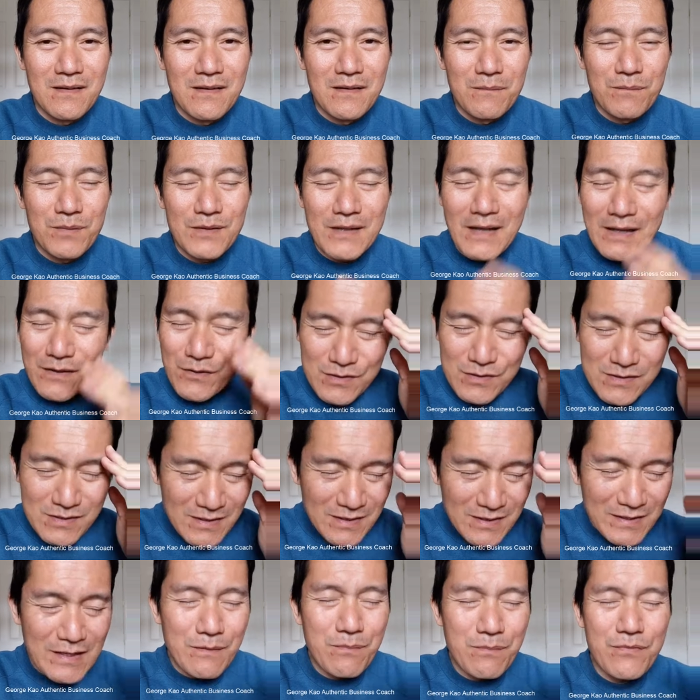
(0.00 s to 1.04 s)
But I just
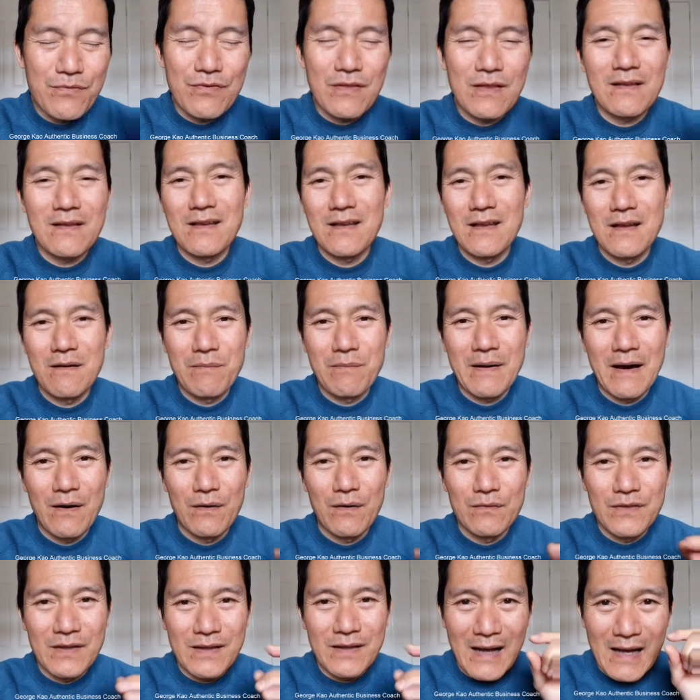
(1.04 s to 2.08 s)
keep thinking about
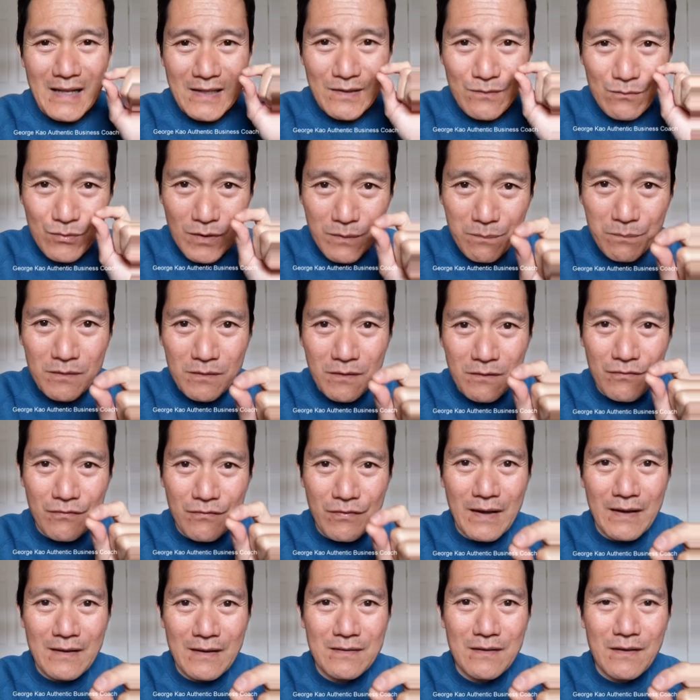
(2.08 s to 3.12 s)
the kind of ripple
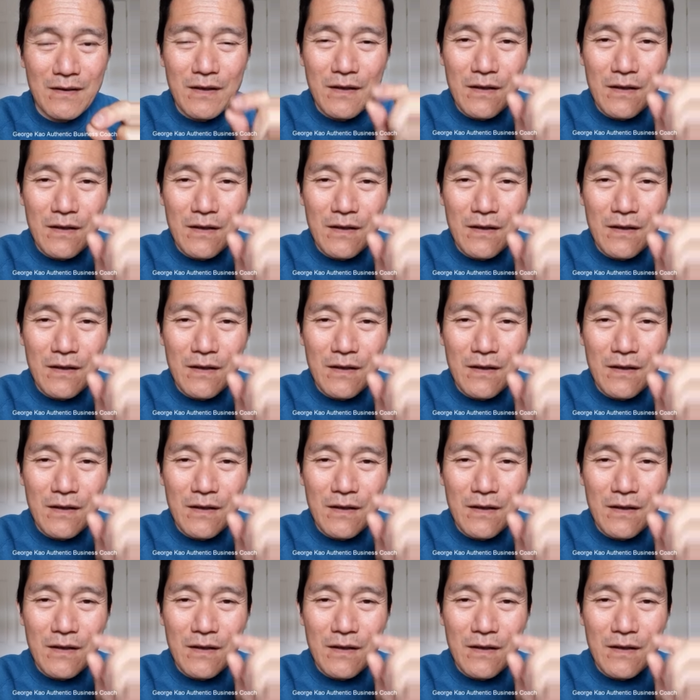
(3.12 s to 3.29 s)
effect